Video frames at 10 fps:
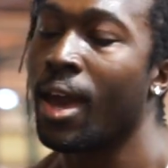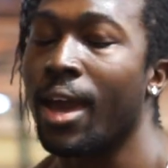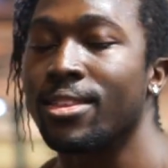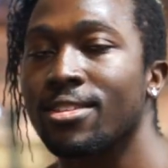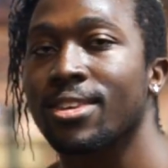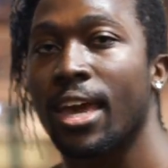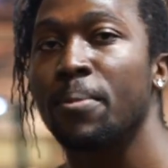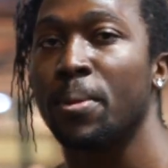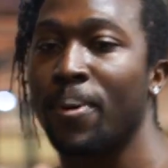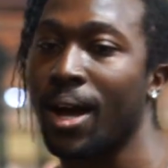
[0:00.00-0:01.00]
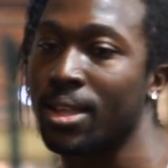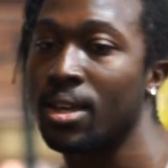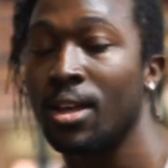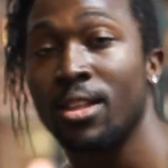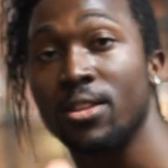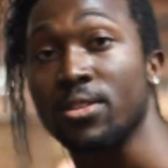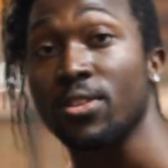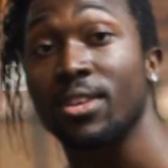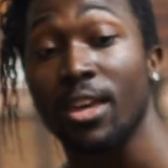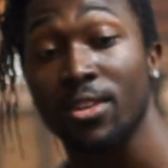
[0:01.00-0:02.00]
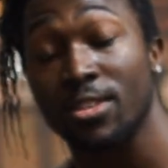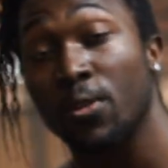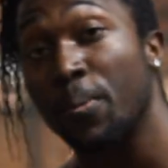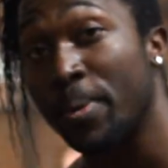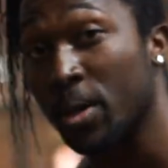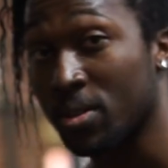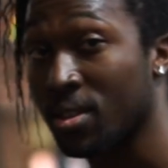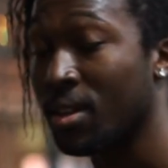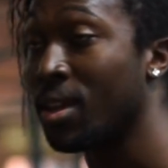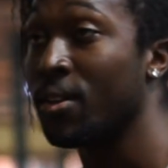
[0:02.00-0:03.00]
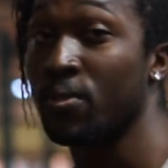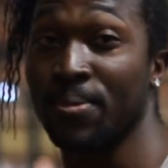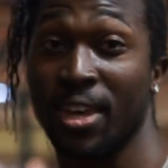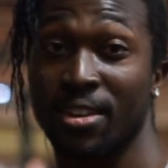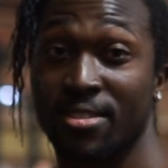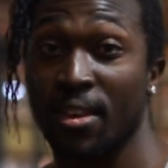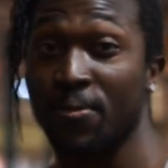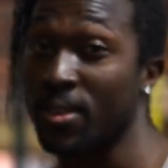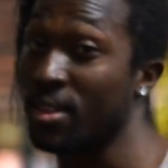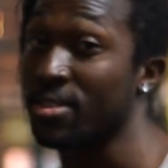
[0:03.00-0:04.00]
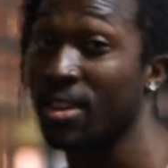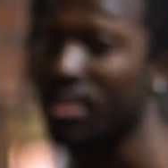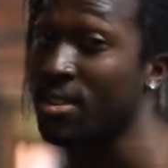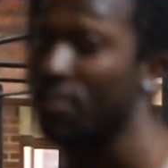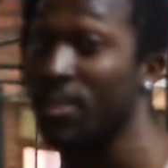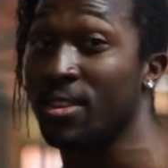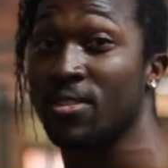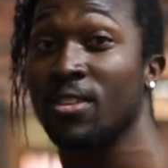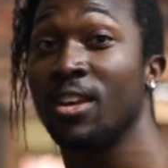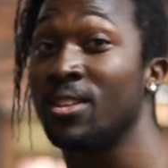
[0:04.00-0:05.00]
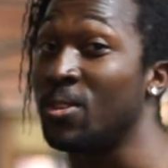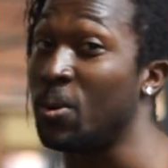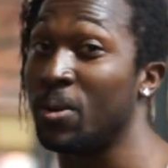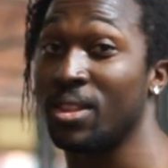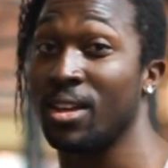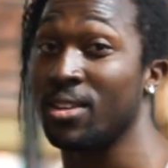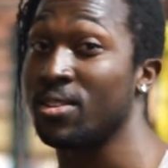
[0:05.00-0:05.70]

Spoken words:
And this can be bad. Look, you can get yourself a belt from KXK Fitness, the online.